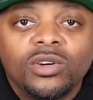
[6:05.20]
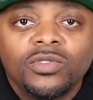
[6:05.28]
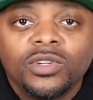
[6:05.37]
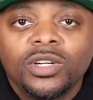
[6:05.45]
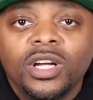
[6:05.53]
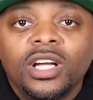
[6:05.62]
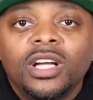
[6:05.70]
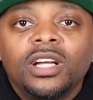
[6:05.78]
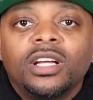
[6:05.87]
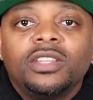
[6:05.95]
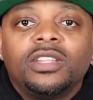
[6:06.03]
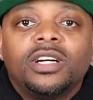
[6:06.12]
over
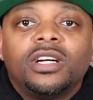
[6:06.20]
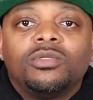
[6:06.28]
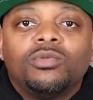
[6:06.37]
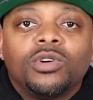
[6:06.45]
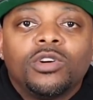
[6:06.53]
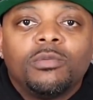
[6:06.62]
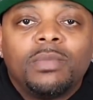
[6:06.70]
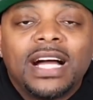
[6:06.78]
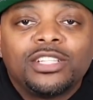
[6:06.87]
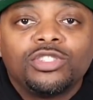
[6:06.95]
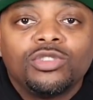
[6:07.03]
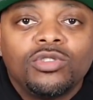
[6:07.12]
the world
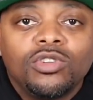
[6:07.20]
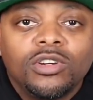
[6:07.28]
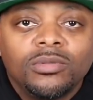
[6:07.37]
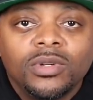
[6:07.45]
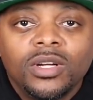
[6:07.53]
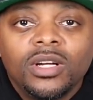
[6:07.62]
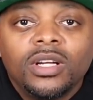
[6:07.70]
by storm,